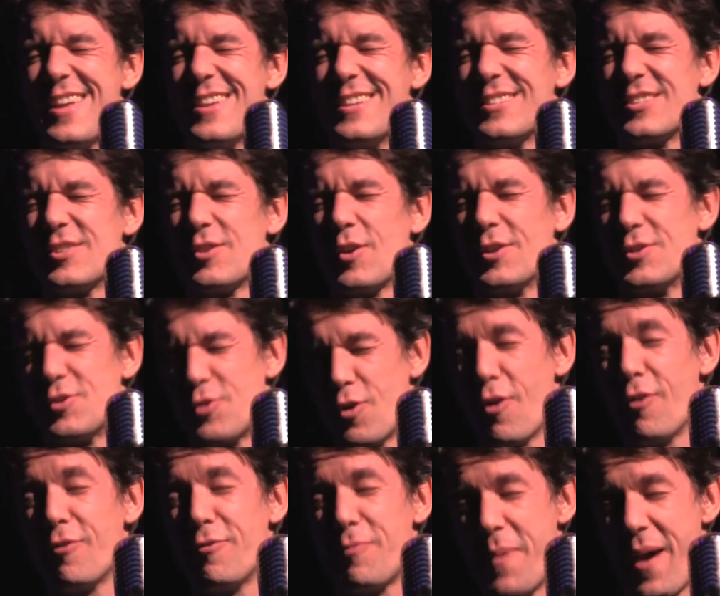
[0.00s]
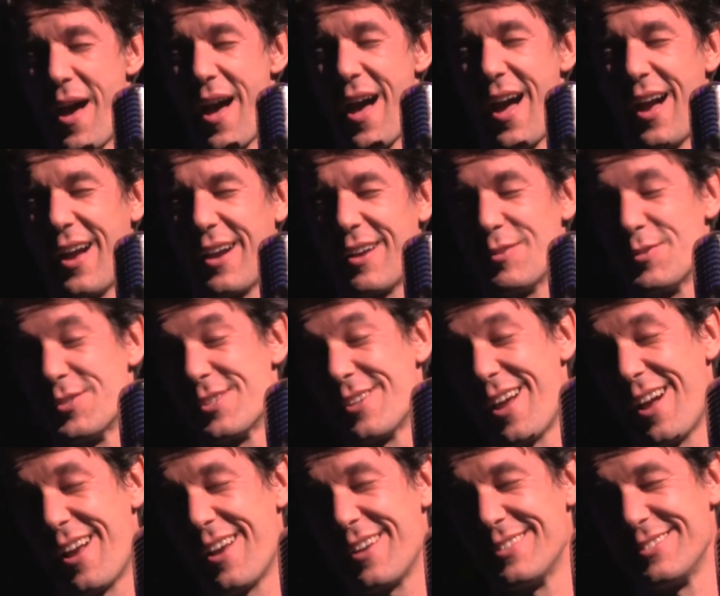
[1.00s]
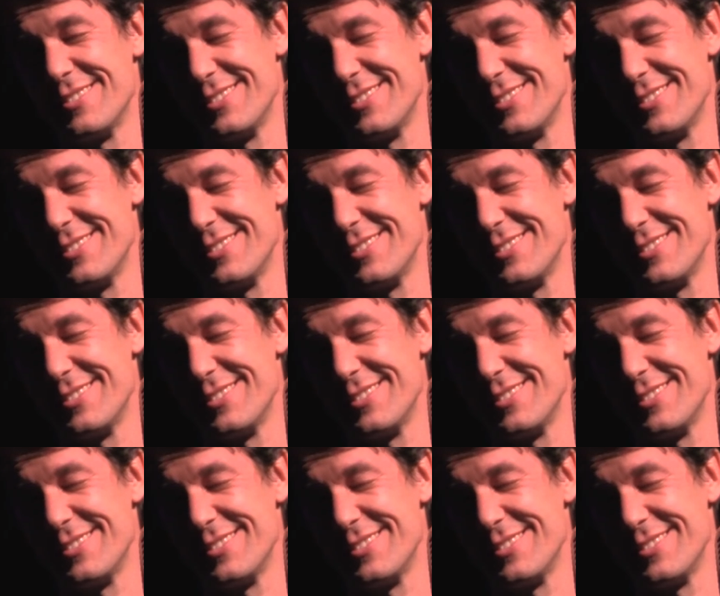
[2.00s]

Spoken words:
So I drove back. I was not,